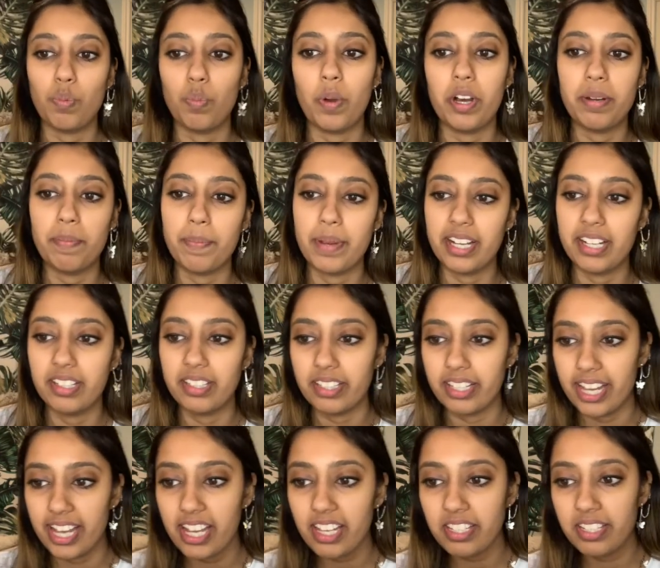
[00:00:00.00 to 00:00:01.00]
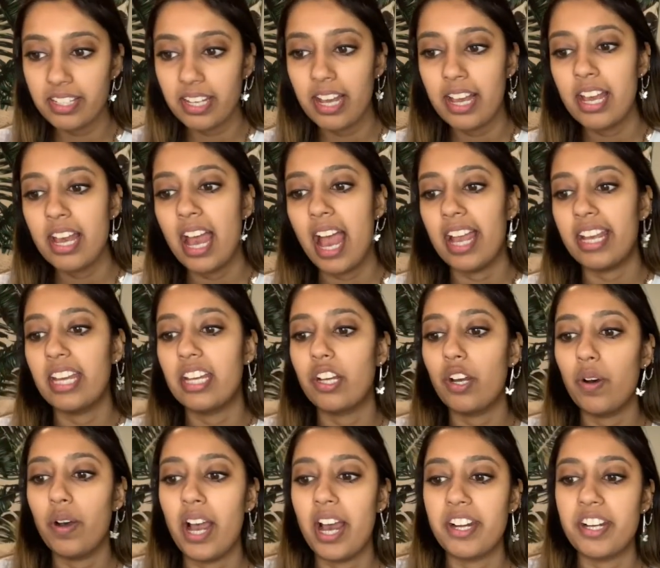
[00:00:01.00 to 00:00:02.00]
one big list, I can
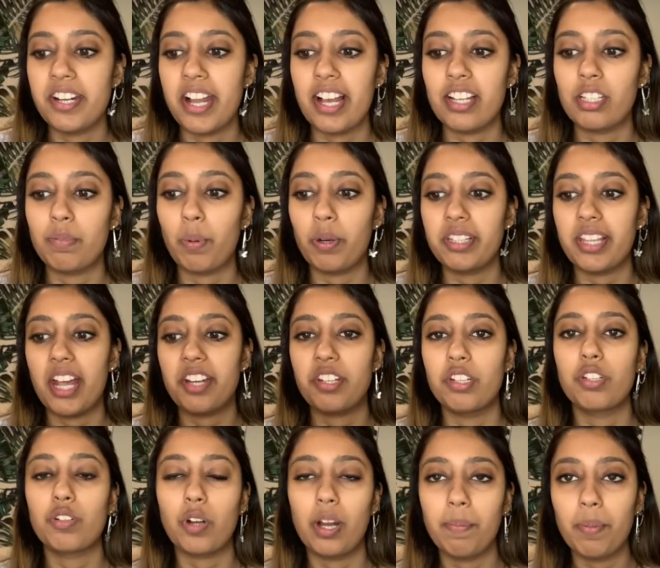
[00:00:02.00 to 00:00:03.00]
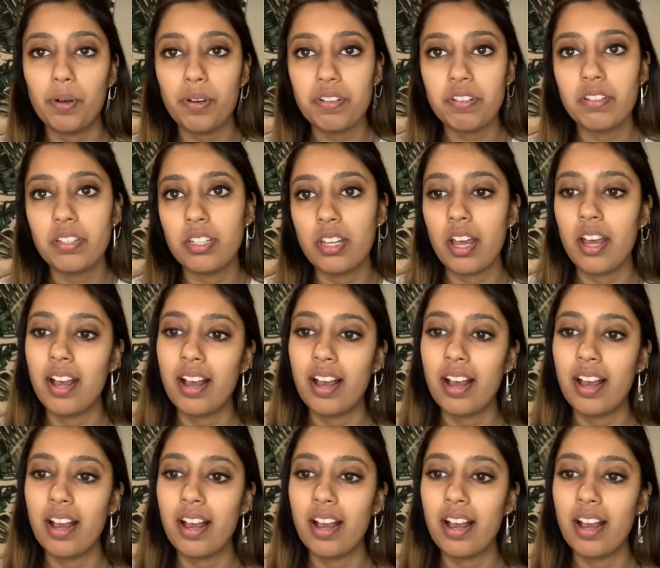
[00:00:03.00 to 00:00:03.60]
go ahead and export that to Scribbles.